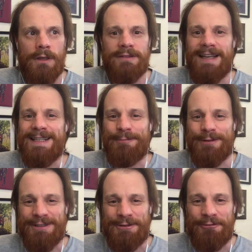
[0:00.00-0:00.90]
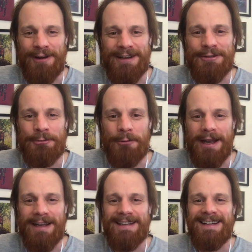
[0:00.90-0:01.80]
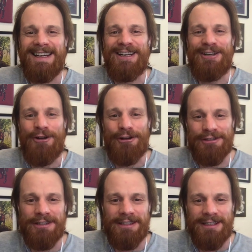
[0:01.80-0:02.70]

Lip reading: desperate to find a way not